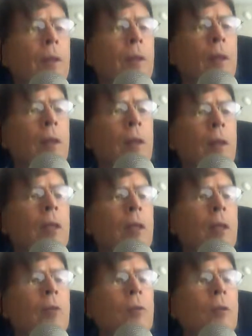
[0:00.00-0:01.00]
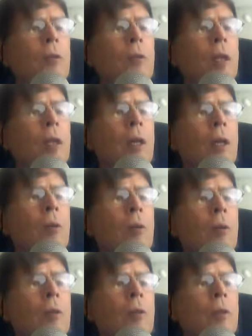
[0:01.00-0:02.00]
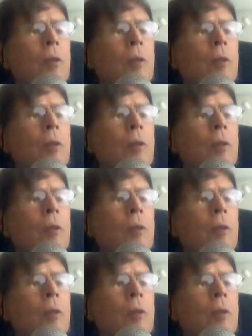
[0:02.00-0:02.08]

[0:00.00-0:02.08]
that's the answer to that question.